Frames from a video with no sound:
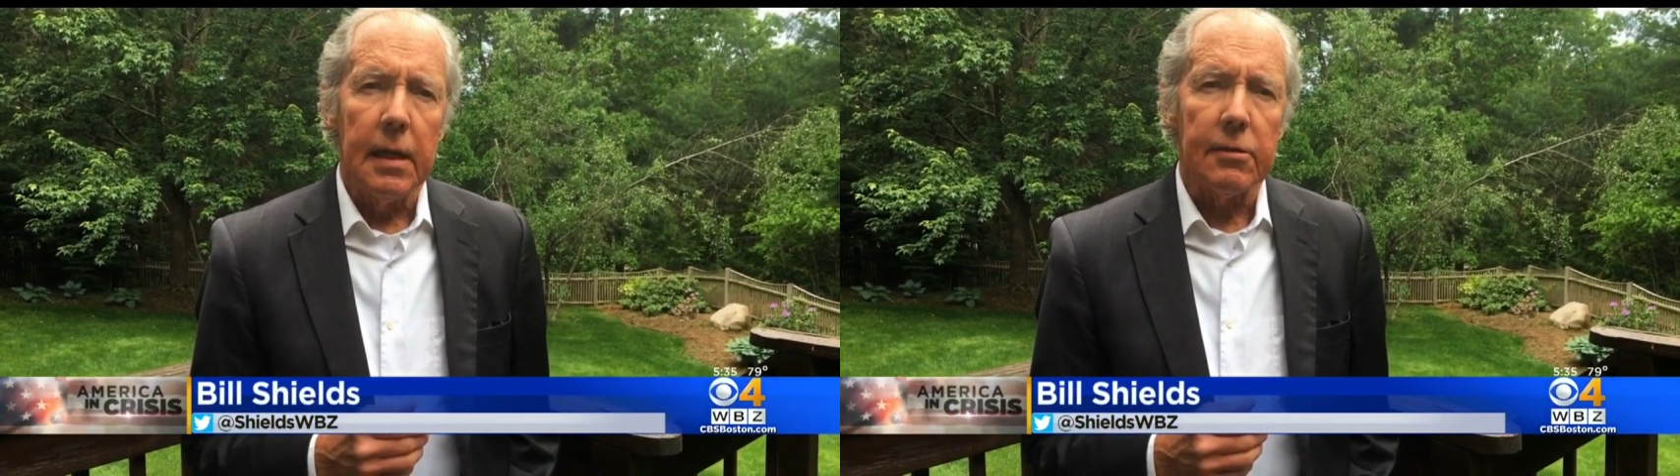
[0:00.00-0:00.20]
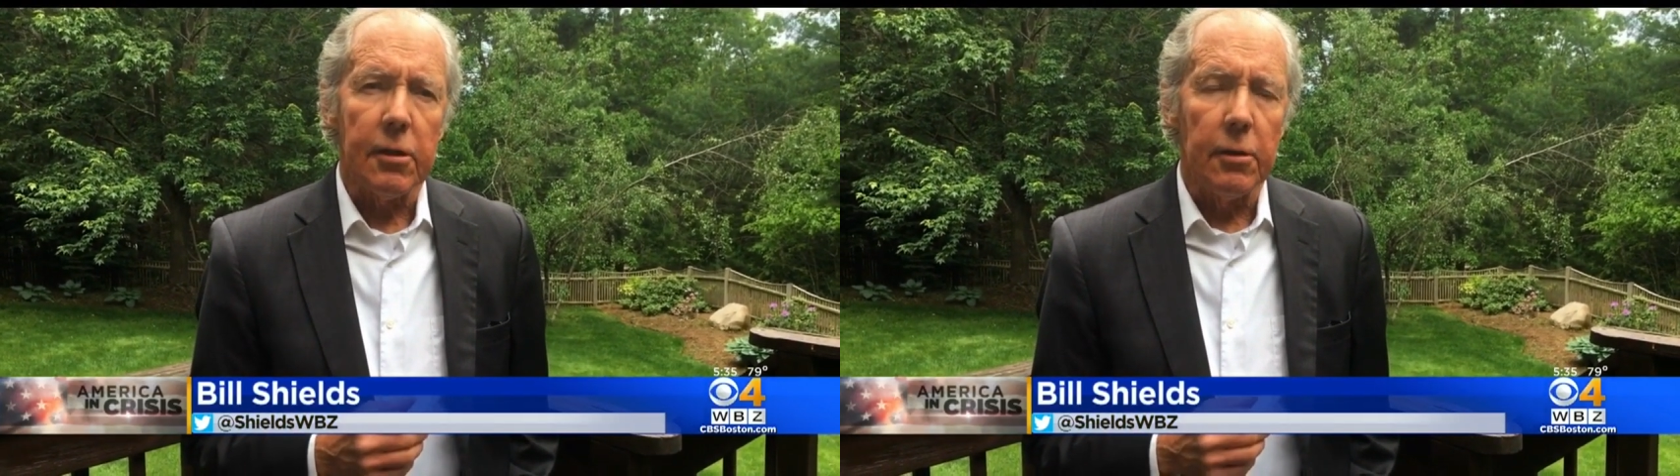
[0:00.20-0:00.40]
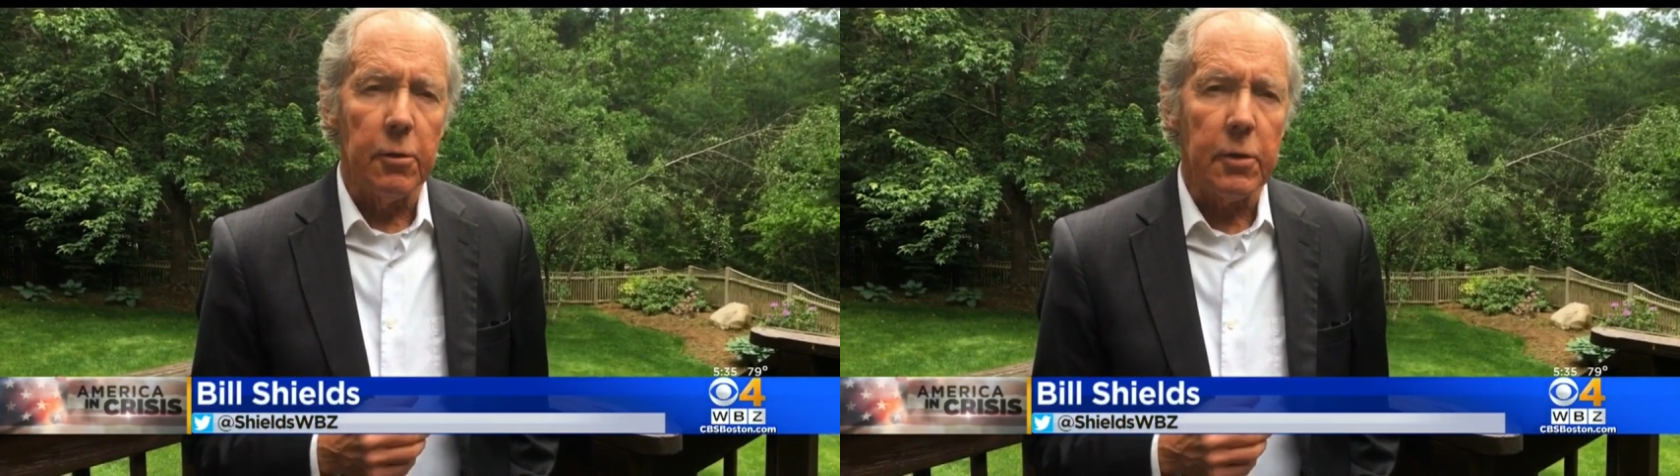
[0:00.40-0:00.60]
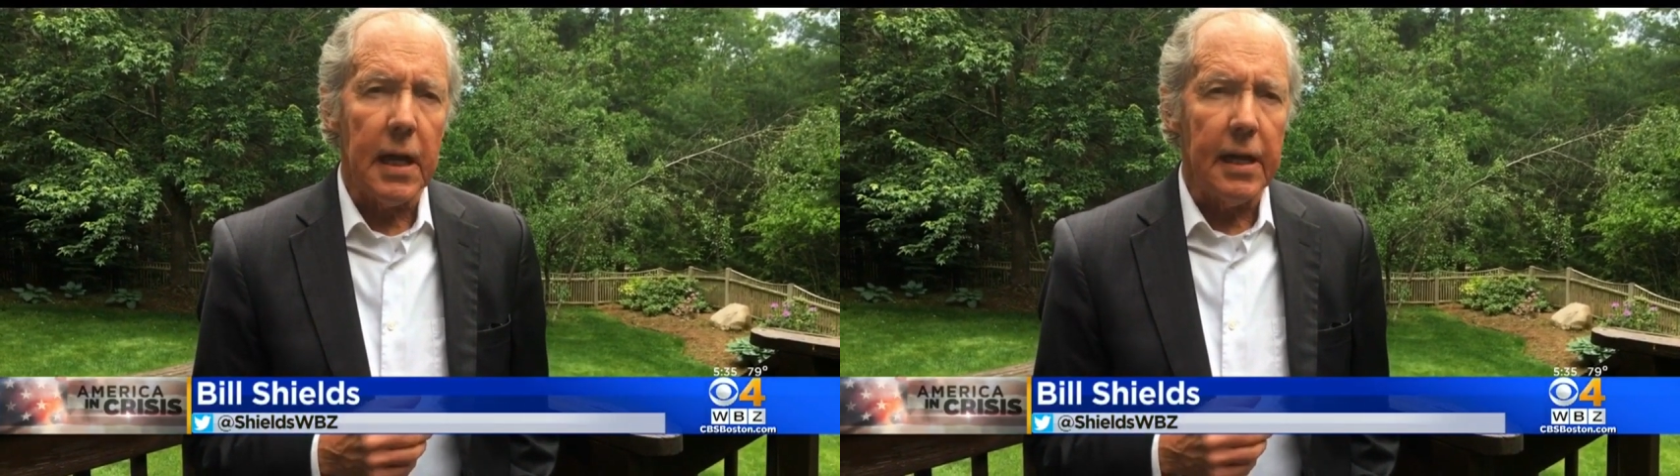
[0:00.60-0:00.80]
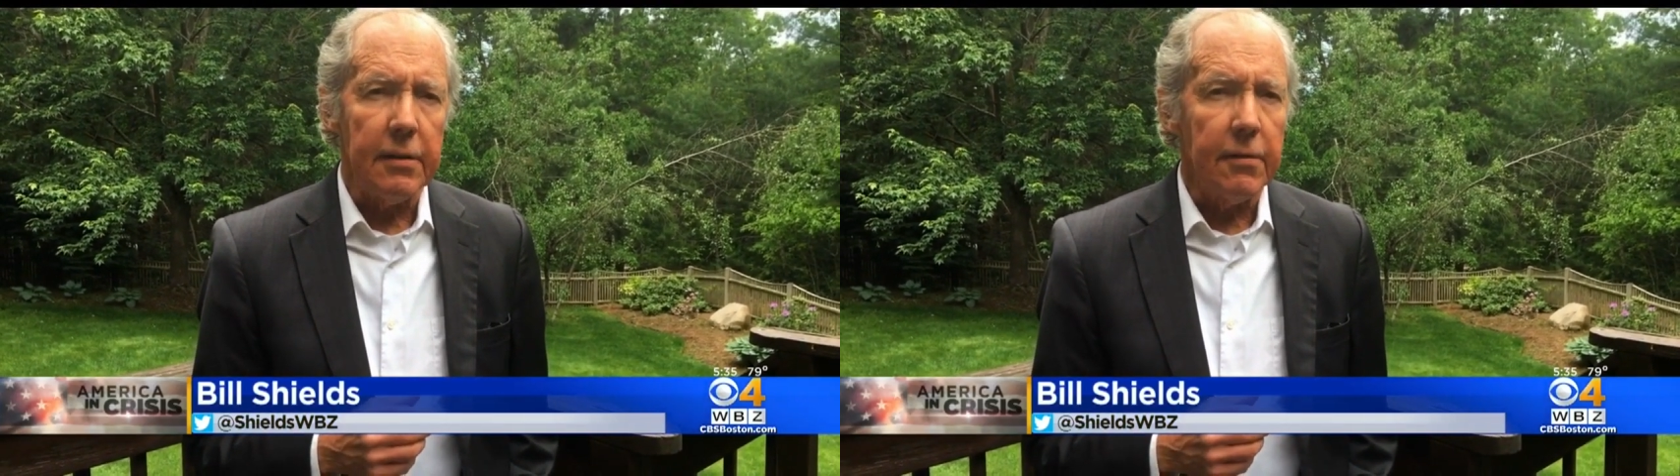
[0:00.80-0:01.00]
it's a new
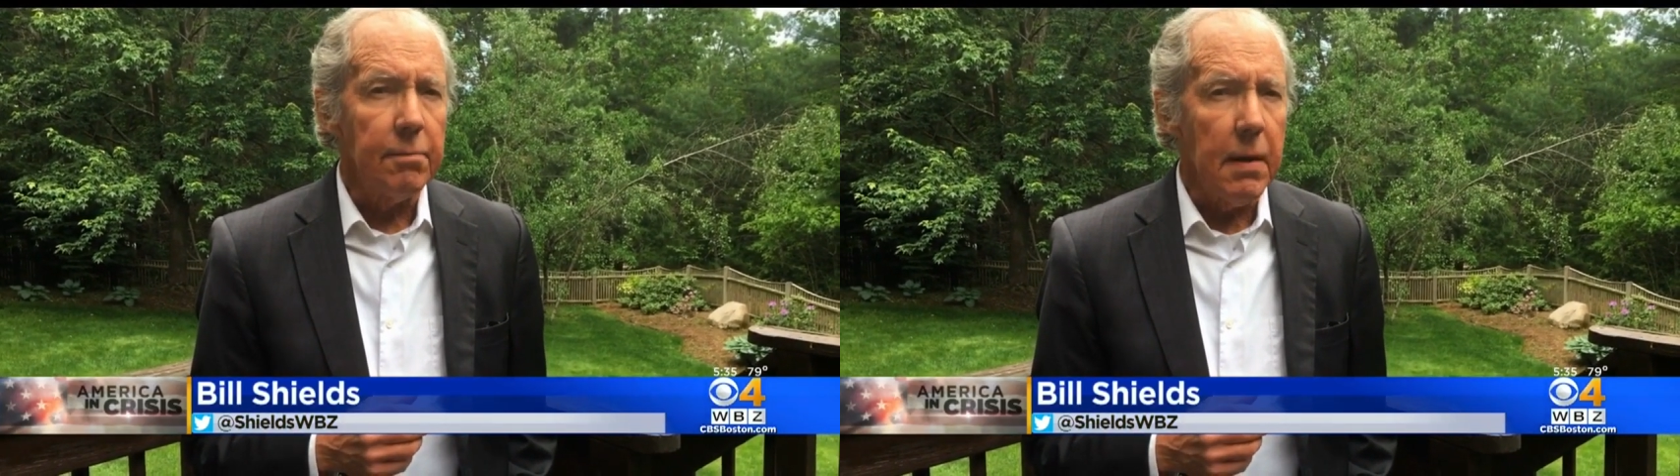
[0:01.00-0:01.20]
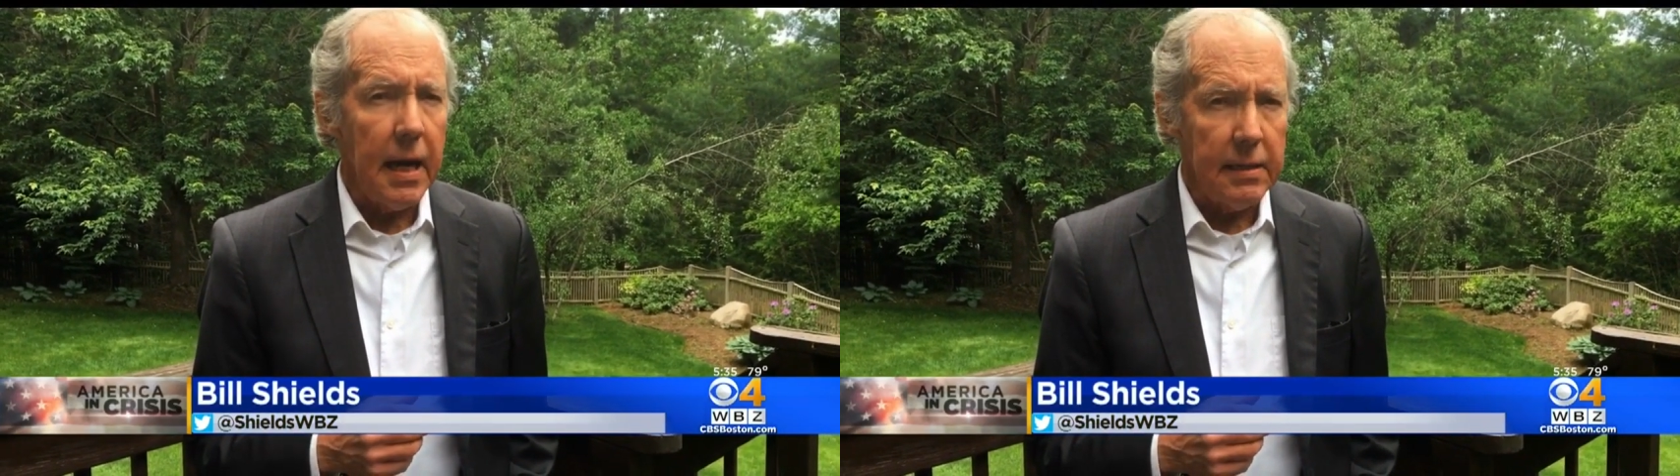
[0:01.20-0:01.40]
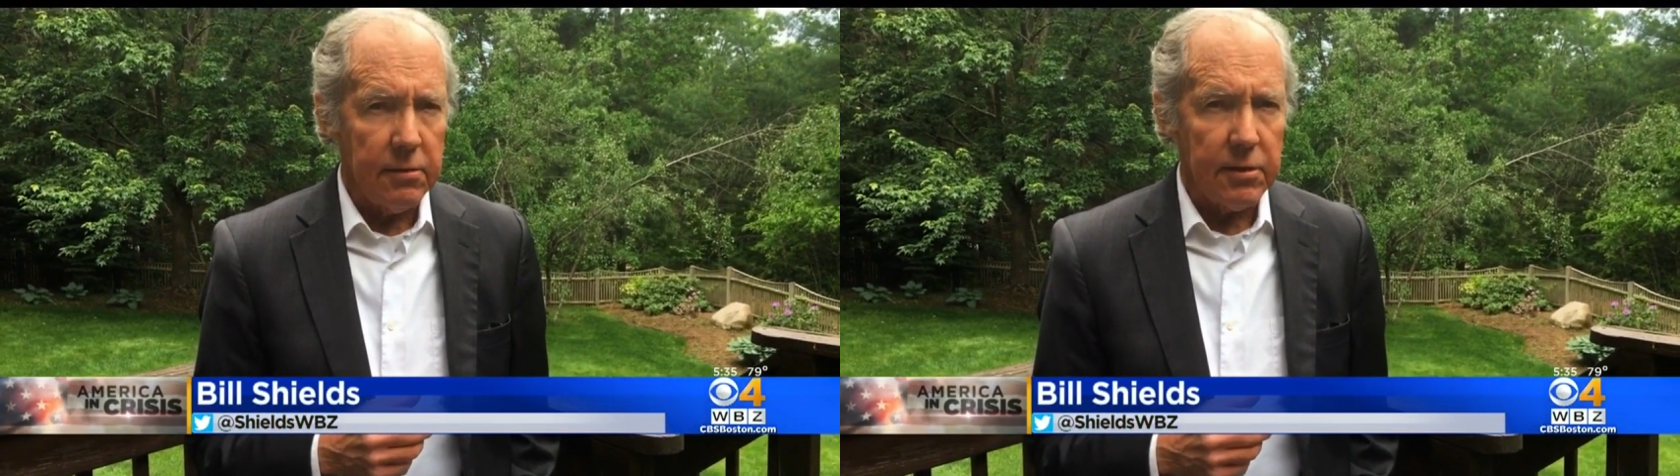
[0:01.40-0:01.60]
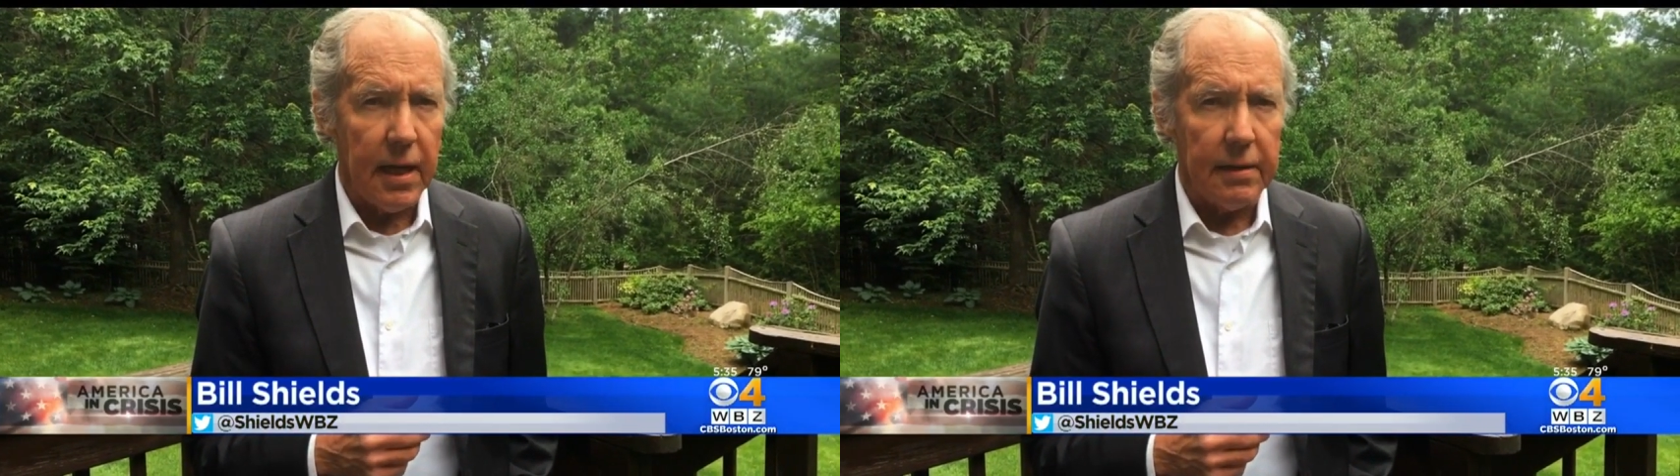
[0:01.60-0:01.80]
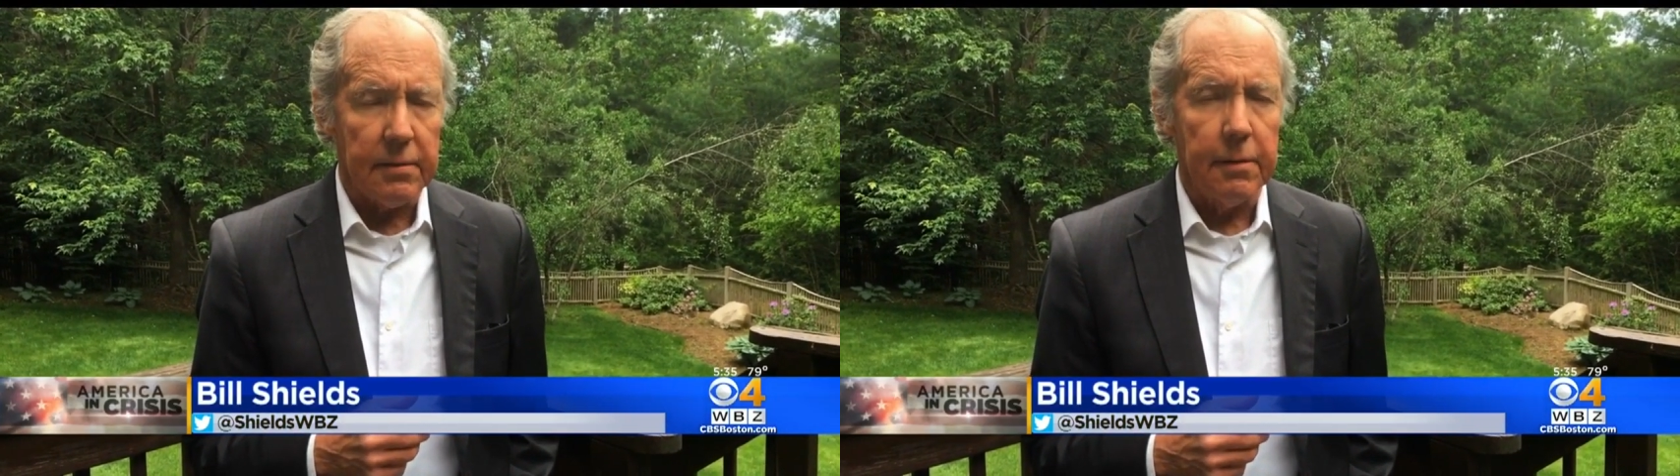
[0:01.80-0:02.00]
kind of
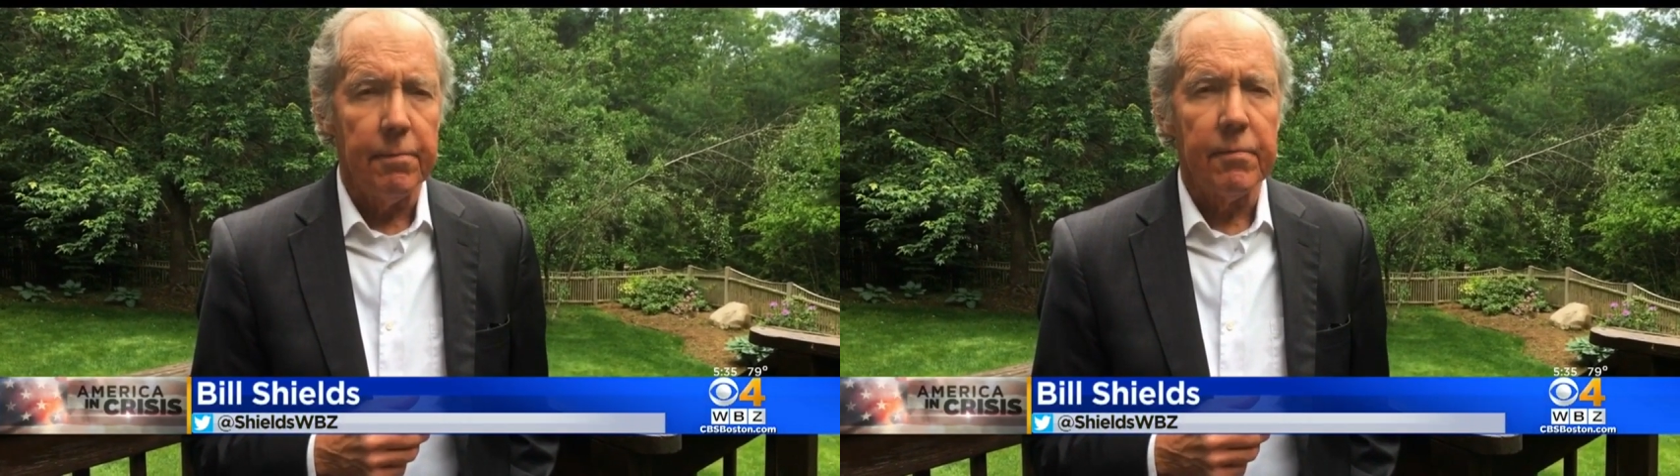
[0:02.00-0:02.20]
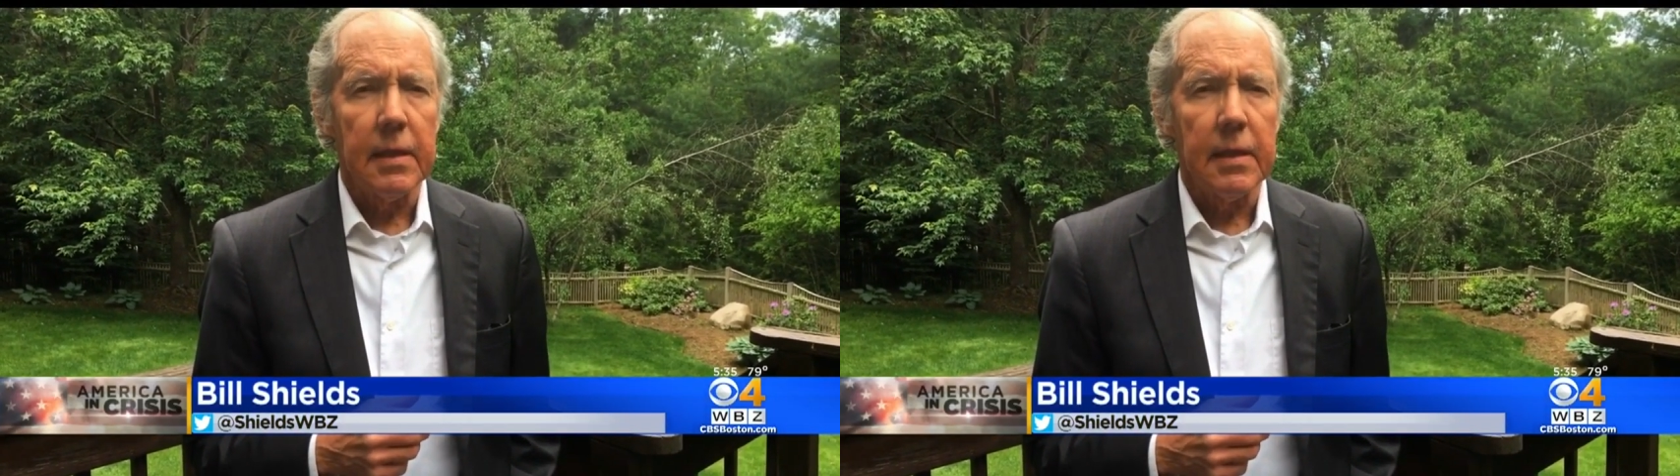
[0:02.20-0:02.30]
mindset.